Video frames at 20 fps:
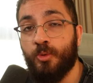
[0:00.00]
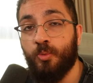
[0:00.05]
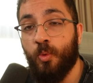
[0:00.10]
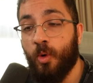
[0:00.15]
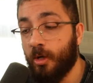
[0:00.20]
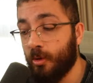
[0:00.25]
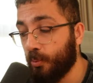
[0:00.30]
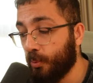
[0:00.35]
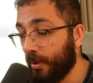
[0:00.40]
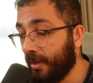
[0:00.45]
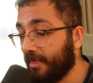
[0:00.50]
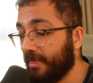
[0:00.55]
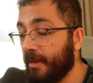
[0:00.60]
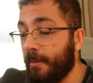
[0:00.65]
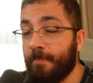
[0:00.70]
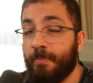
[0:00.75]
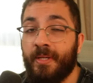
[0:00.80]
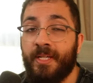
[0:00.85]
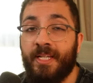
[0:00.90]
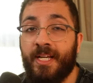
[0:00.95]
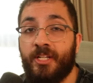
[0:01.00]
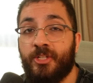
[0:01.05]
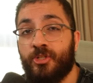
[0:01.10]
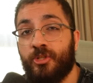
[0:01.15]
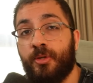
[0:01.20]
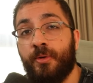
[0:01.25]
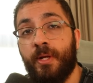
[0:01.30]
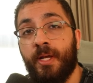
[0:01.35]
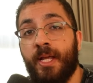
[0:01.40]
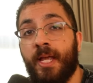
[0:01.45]
one with the P S
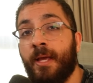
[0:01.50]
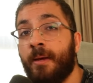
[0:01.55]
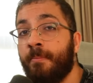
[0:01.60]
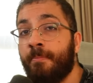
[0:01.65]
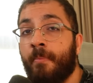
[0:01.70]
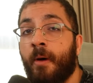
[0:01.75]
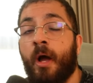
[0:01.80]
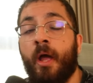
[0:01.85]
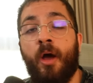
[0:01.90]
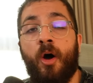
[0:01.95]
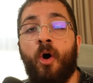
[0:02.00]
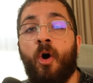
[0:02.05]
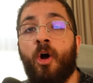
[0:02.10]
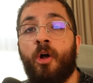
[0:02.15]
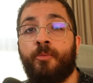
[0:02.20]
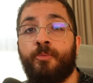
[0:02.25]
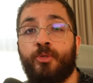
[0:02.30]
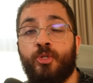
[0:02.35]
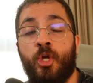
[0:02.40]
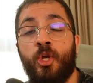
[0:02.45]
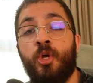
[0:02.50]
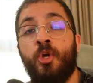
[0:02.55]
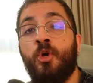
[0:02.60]
three in my arms,